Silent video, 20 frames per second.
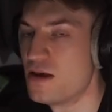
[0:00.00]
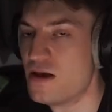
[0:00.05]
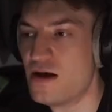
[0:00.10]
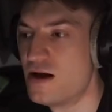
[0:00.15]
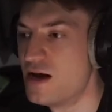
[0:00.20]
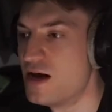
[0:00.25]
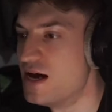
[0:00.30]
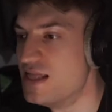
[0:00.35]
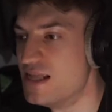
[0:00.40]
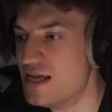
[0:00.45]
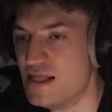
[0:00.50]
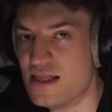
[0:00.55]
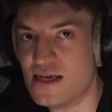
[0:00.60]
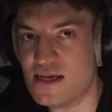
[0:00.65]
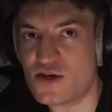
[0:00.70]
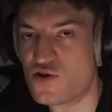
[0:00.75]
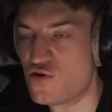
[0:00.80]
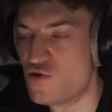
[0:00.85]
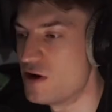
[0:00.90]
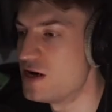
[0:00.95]
And then
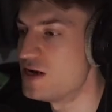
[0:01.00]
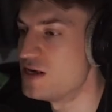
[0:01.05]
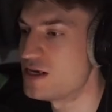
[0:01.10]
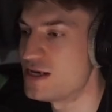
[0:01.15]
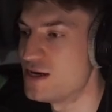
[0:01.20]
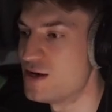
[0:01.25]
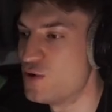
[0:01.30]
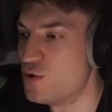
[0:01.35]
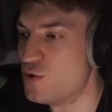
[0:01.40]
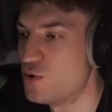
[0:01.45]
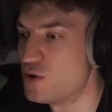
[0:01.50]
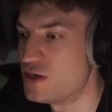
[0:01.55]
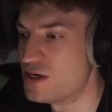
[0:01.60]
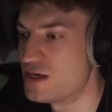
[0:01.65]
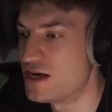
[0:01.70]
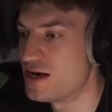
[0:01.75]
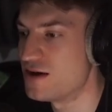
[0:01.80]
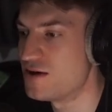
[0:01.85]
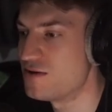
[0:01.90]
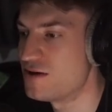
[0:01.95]
this crazy horse
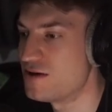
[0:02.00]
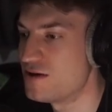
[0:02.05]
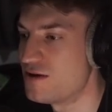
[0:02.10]
sound.